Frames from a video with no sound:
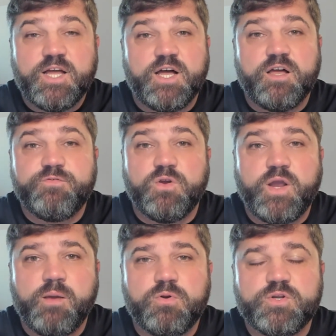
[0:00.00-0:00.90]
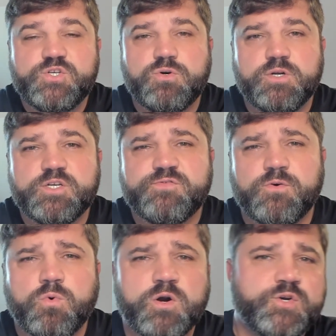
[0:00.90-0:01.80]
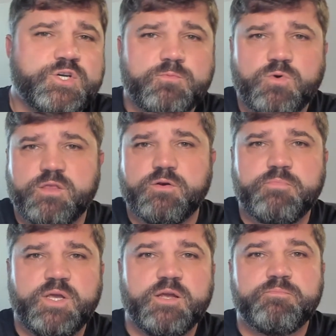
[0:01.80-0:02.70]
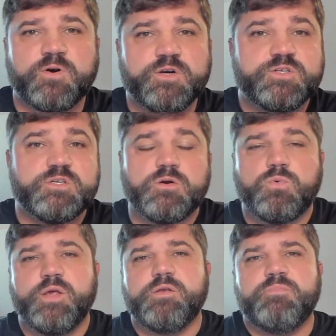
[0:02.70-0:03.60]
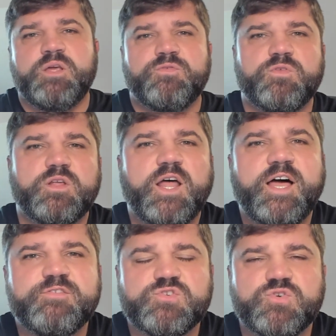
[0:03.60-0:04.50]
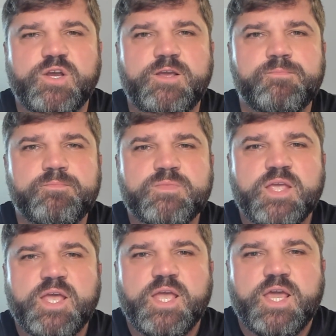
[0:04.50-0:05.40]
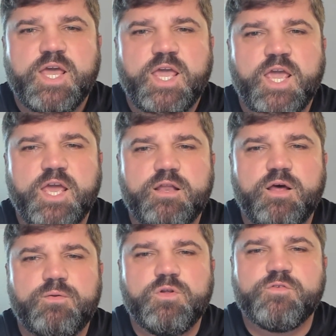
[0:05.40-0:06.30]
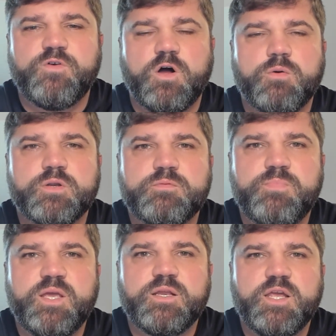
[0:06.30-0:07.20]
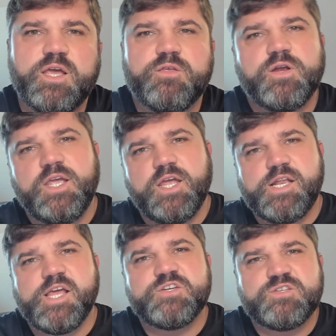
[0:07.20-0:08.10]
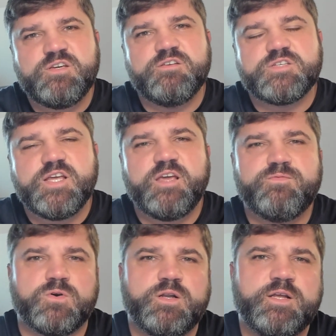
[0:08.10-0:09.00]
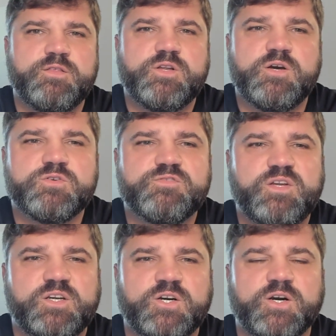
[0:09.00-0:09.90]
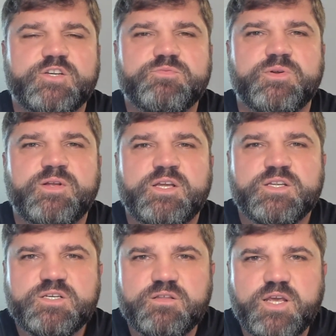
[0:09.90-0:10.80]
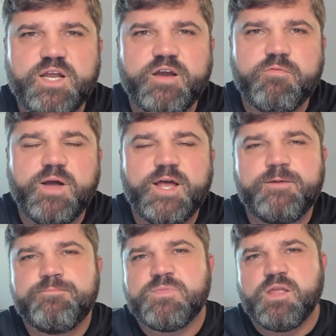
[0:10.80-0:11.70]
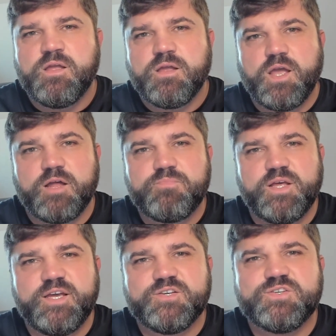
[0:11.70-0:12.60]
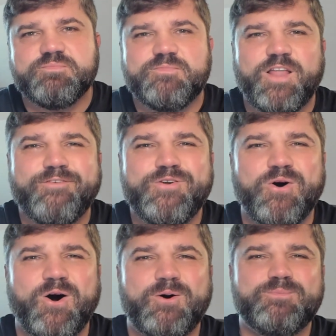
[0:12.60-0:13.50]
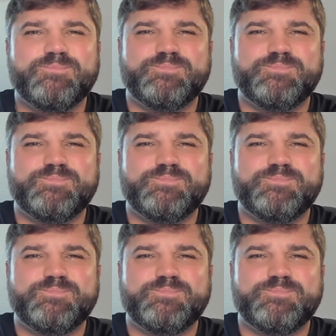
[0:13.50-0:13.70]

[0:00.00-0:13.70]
If you're able to join us for worship, whether it be in person or whether it be through the live stream, and look forward to being together again next Tuesday for another dose of encouragement. Till then, everybody, God bless. Love you all.